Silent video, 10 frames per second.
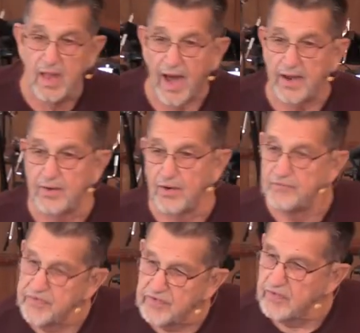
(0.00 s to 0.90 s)
I don't know if
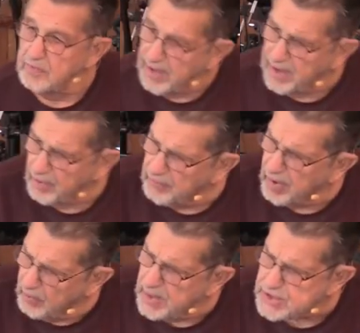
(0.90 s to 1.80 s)
you've ever been in a
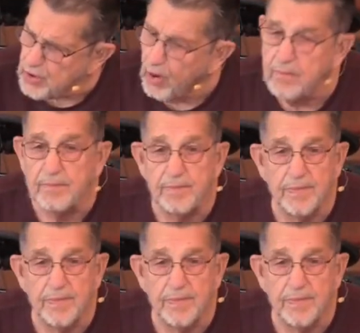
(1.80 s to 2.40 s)
real windstorm.